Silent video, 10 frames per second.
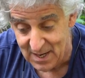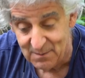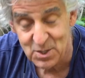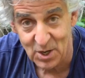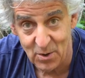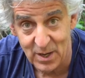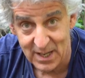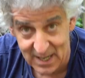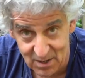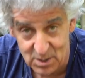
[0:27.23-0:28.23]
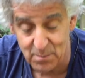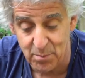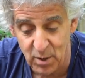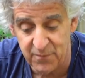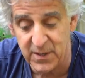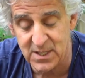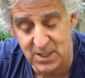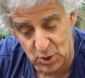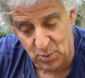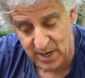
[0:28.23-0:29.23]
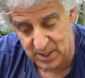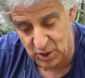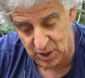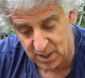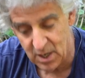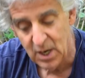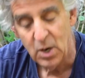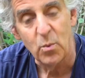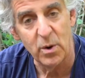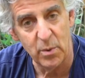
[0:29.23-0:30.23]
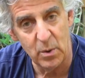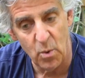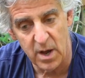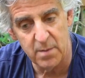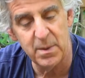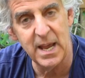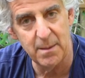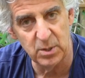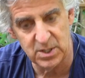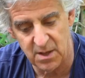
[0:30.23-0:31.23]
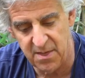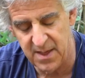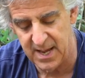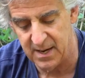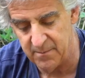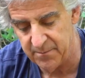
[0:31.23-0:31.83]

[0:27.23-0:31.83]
So here's a perfect situation where we want to be able to thin.